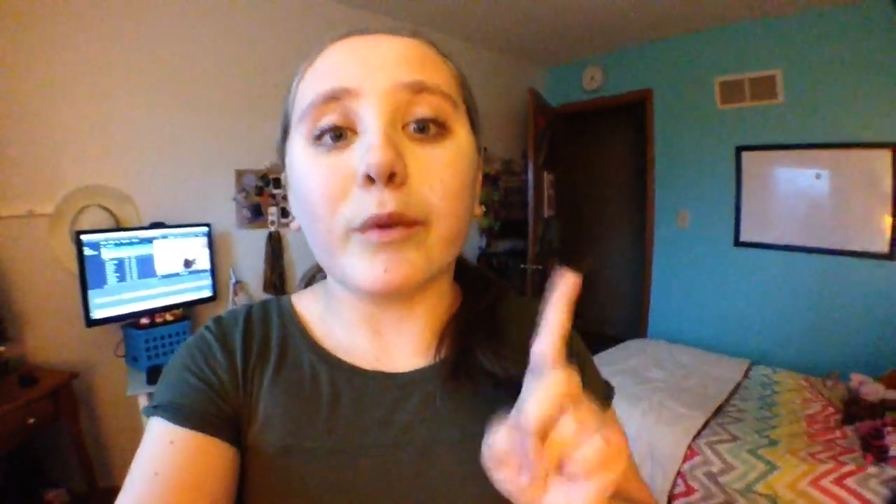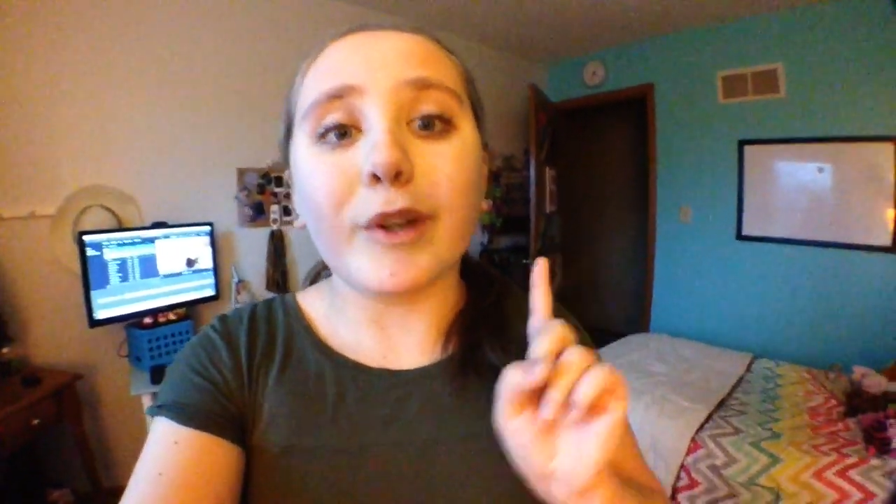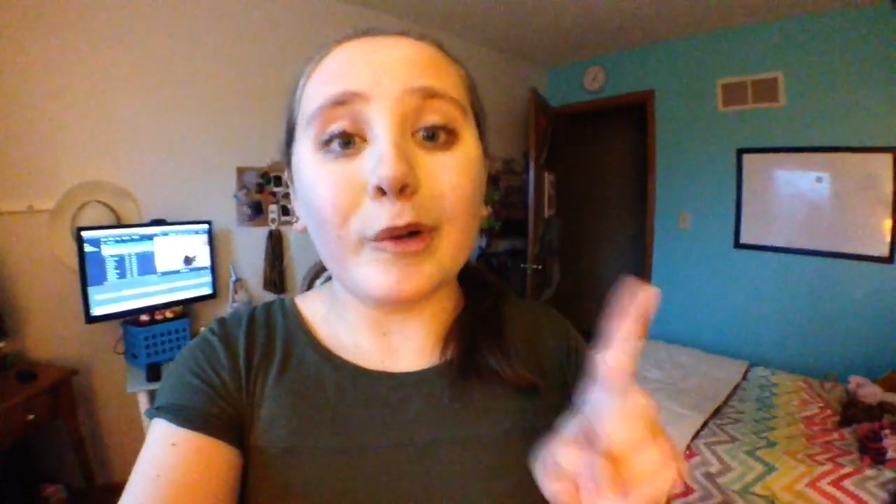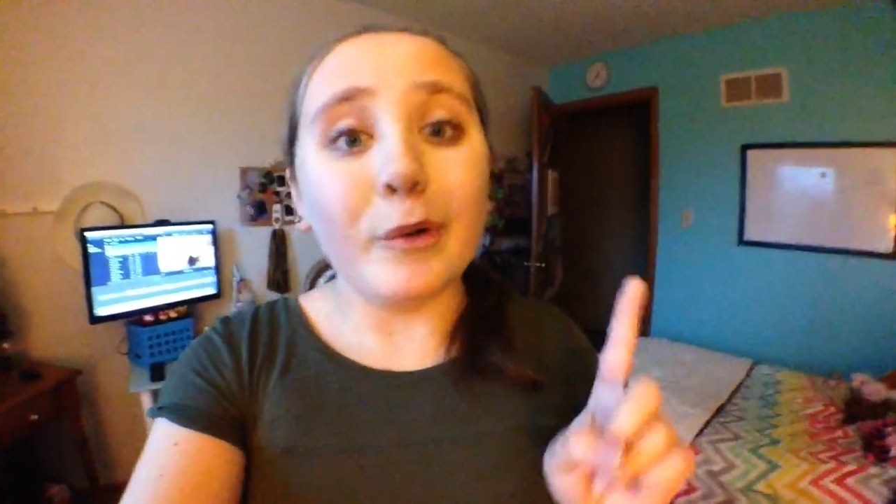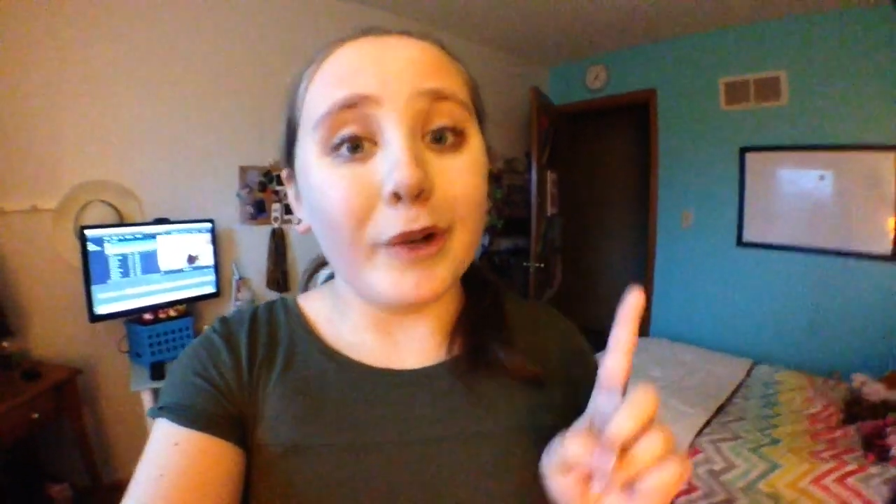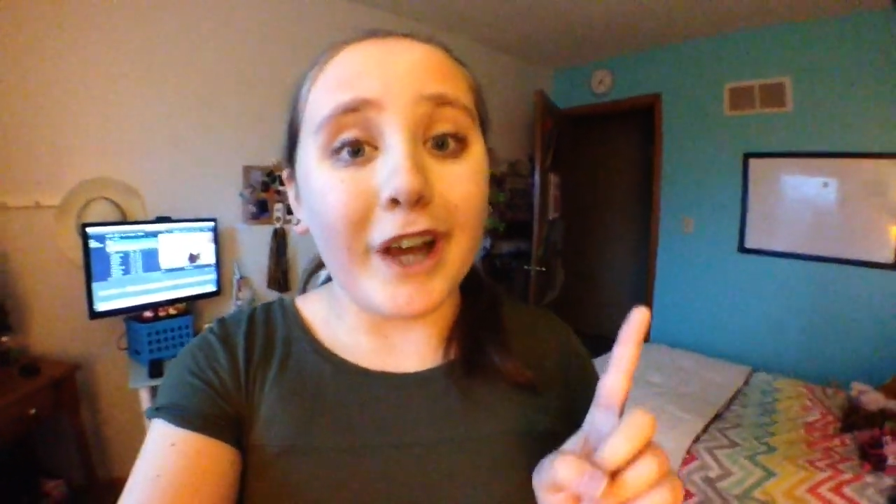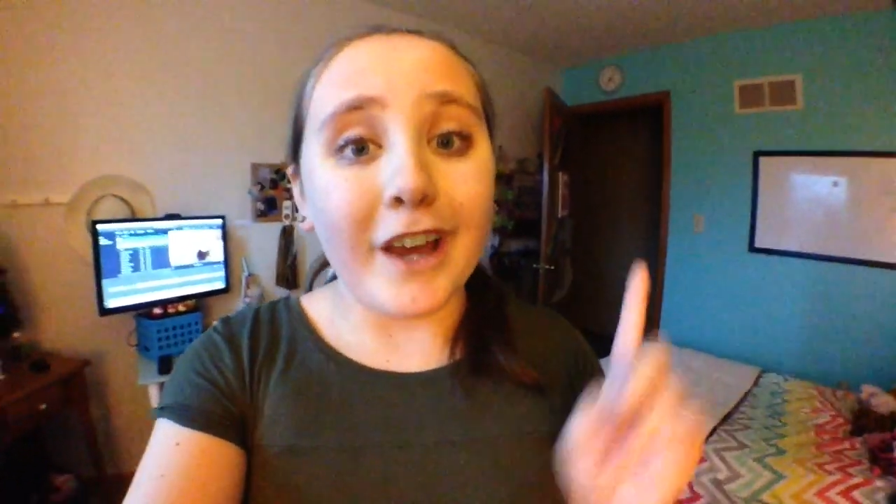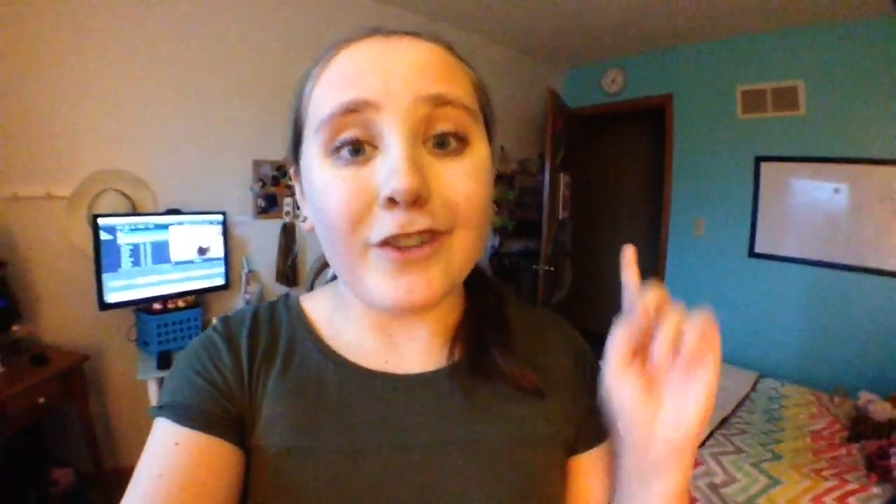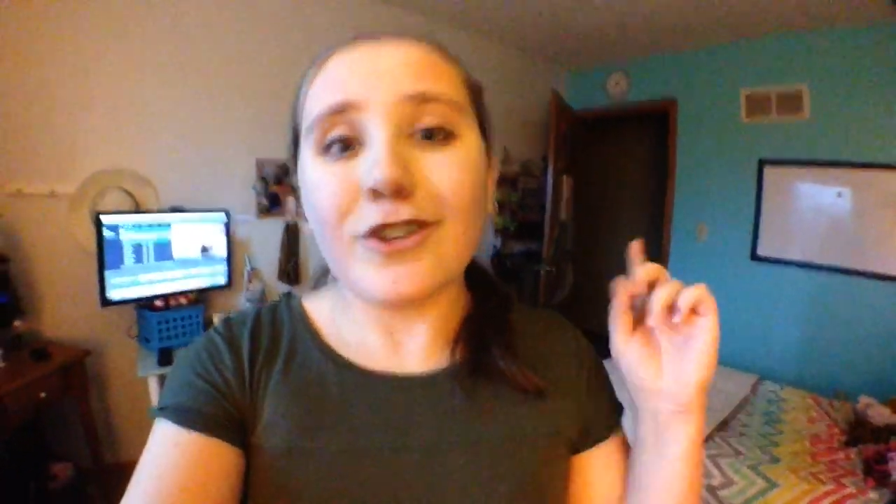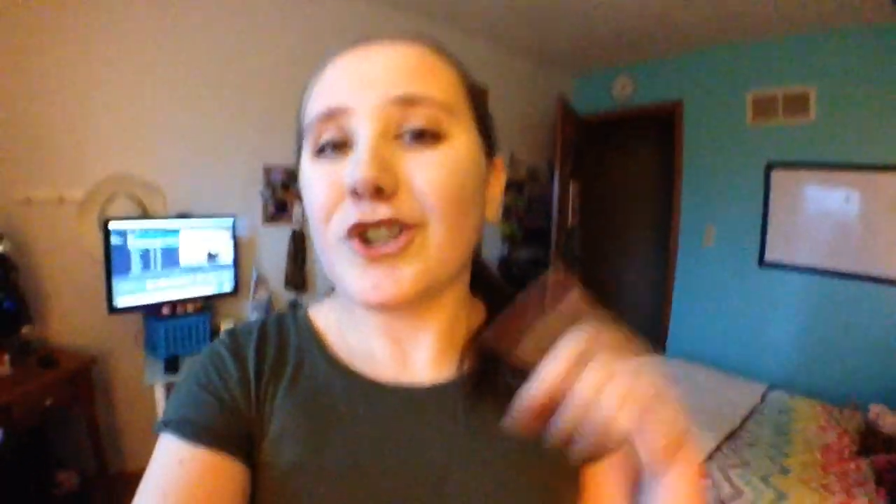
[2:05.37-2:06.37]
really cool,
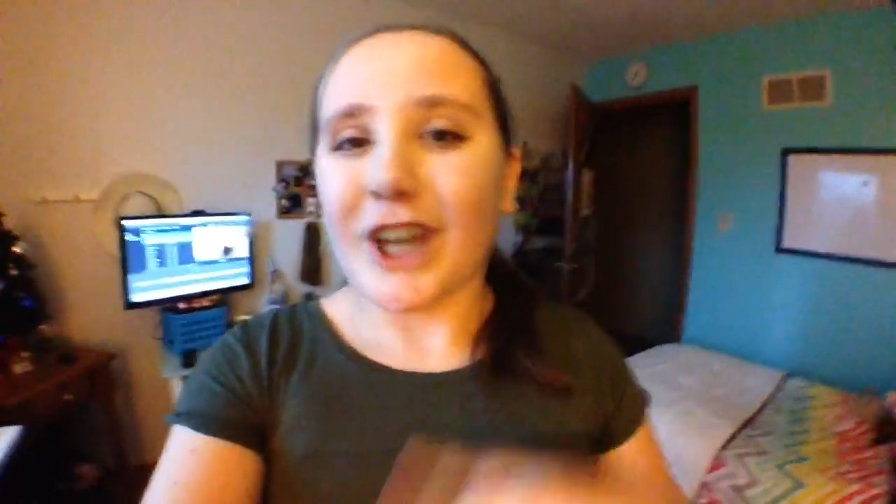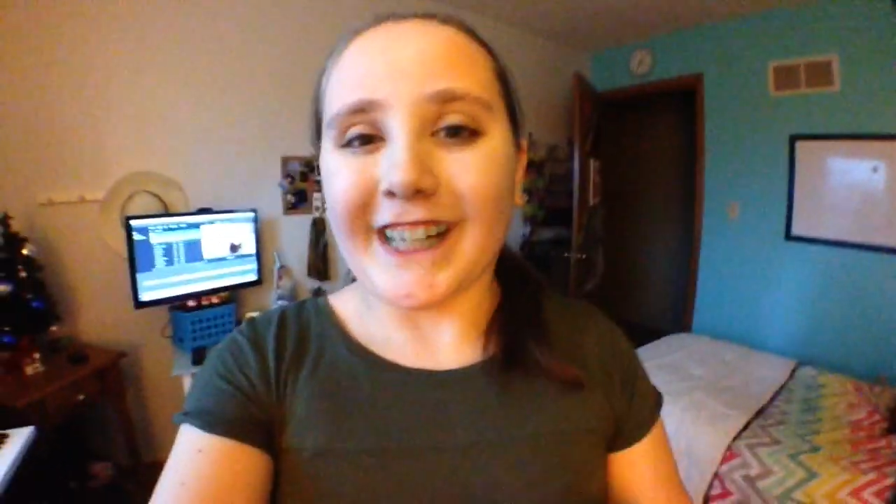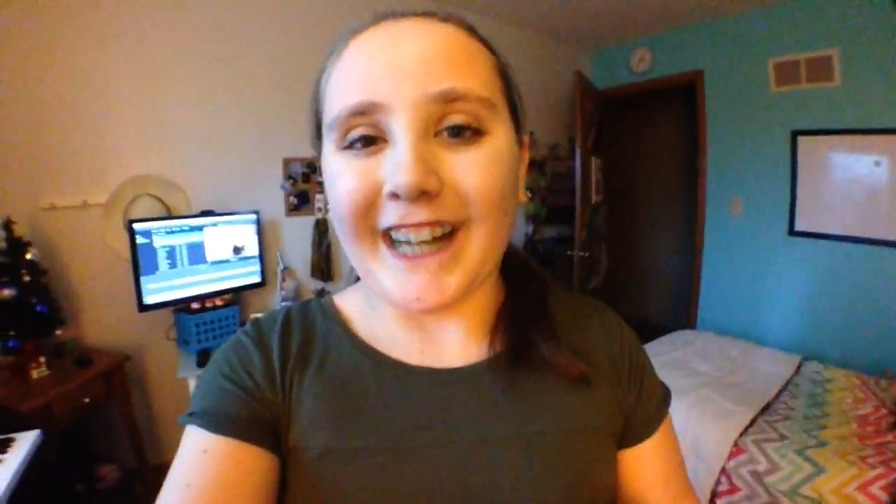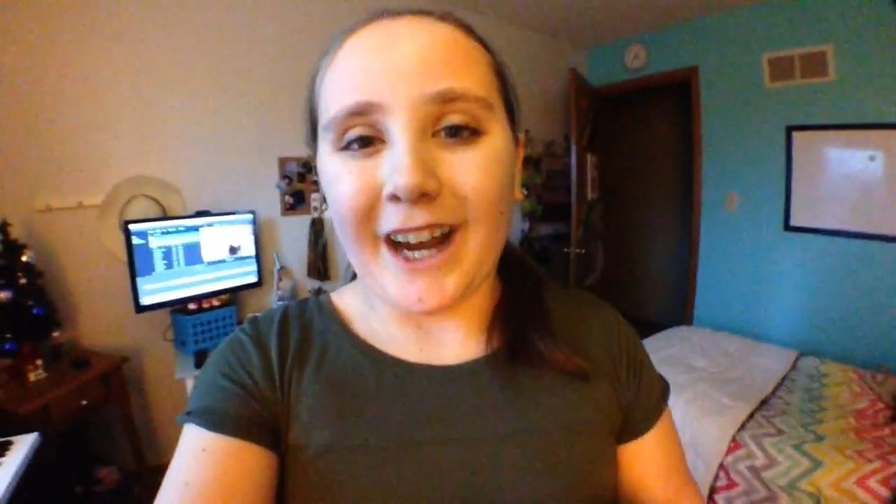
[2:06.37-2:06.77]
guys. Check it